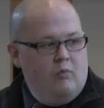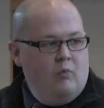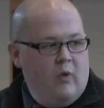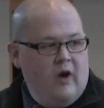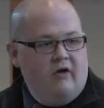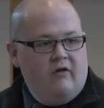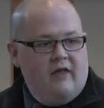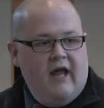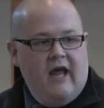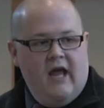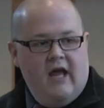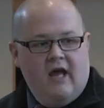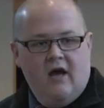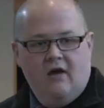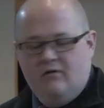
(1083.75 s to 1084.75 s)
where they
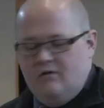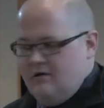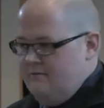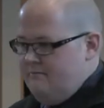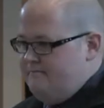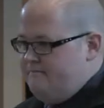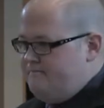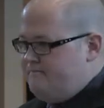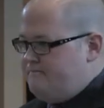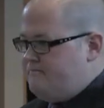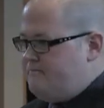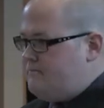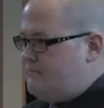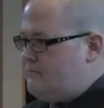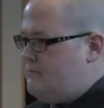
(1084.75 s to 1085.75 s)
hang out.
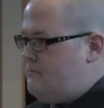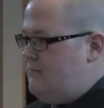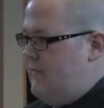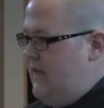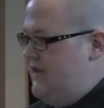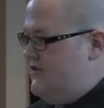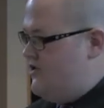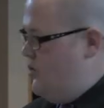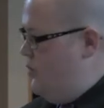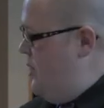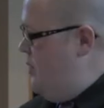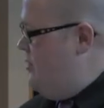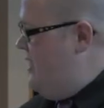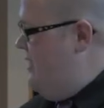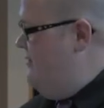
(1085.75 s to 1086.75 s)
And so we
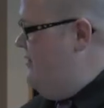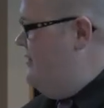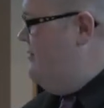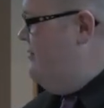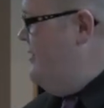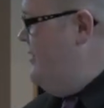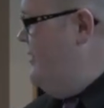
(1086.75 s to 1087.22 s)
were given